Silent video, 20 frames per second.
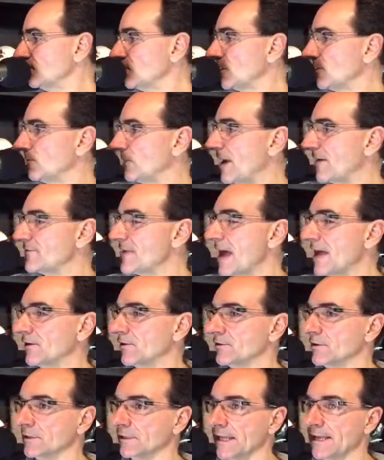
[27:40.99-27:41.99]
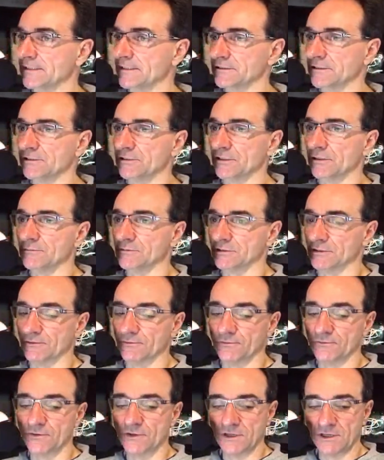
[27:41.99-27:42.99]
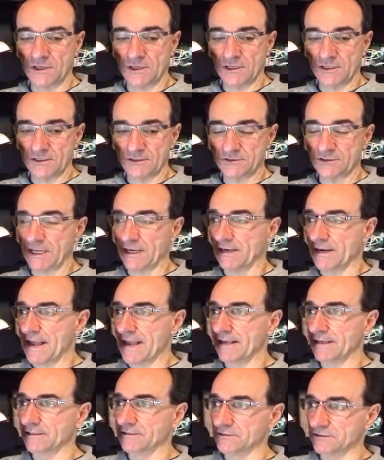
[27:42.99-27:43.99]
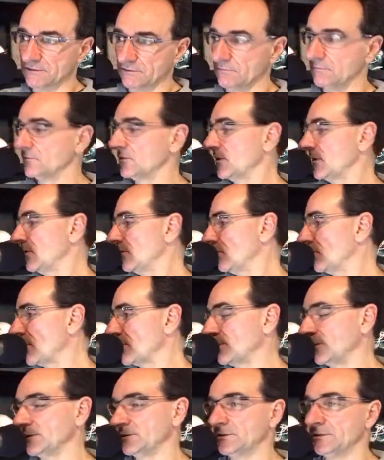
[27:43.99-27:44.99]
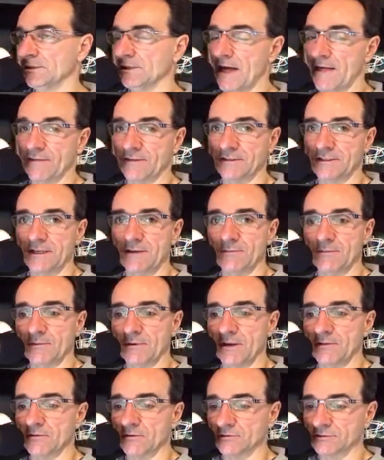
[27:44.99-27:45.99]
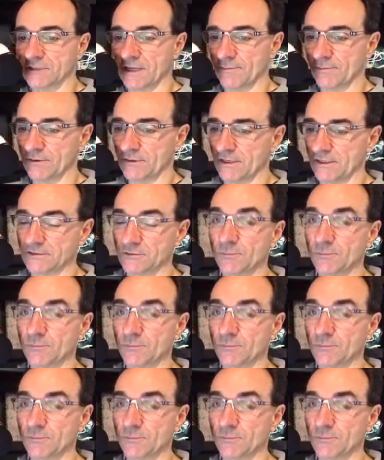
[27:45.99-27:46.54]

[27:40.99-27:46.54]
But I've not heard the latest in terms of Jaden Akins and whether he's still on the team and those type of things.